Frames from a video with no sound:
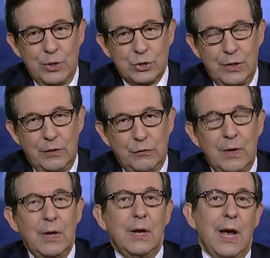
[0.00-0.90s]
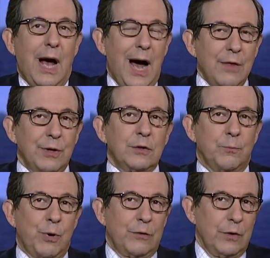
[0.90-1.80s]
which is I think the
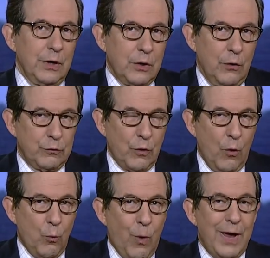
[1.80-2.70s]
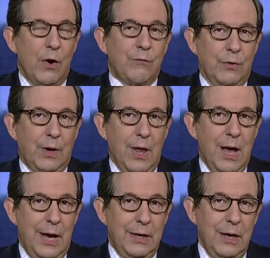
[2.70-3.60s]
president goes way over the
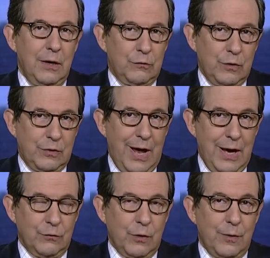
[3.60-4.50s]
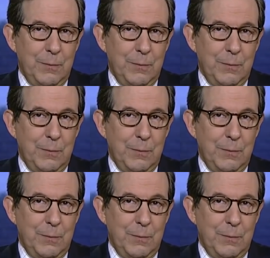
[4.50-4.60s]
line in his attacks on the